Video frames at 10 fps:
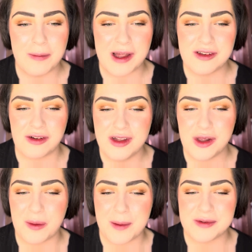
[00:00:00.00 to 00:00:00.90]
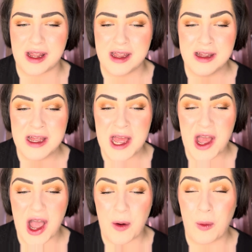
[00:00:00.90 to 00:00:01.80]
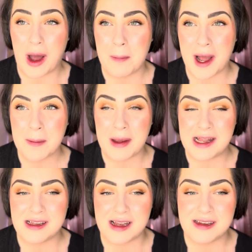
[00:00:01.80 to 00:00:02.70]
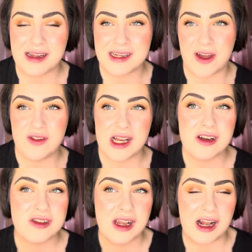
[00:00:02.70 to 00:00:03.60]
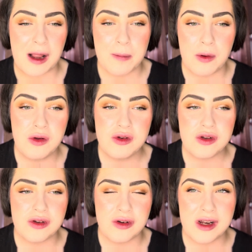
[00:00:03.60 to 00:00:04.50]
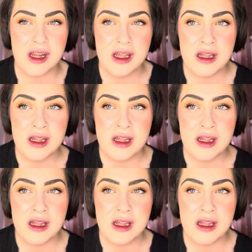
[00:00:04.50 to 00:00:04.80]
I saw it on their website a while back, but it didn't say 17, just said like Boots on it.